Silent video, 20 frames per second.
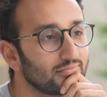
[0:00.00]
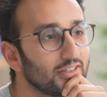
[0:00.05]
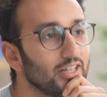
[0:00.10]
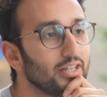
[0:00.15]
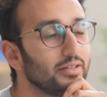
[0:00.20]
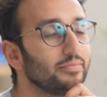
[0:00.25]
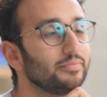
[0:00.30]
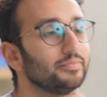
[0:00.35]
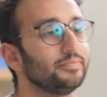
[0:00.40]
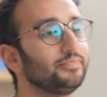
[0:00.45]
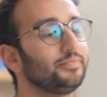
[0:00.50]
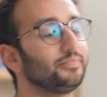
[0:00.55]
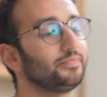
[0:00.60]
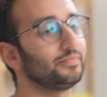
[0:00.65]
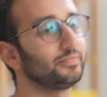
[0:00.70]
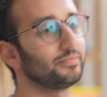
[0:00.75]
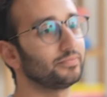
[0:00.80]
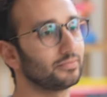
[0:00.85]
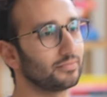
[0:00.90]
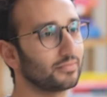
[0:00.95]
Yeah. I feel
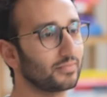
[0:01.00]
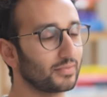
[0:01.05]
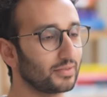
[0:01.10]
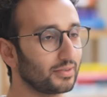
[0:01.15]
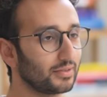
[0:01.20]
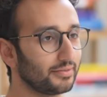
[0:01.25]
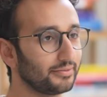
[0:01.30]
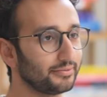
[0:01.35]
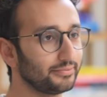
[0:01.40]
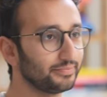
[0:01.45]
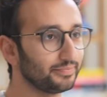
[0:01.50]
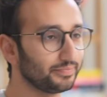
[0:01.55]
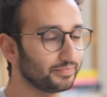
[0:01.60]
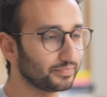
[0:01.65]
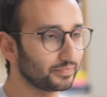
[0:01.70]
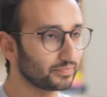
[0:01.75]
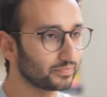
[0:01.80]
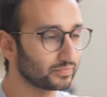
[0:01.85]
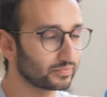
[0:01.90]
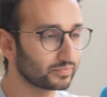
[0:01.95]
terrible. And then it's like,
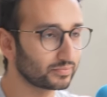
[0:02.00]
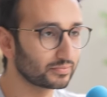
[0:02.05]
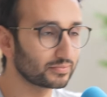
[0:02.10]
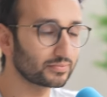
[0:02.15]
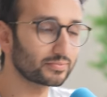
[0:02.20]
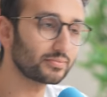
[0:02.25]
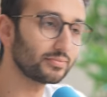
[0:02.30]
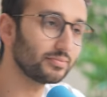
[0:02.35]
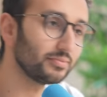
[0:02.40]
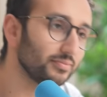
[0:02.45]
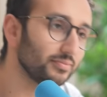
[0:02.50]
don't hang out with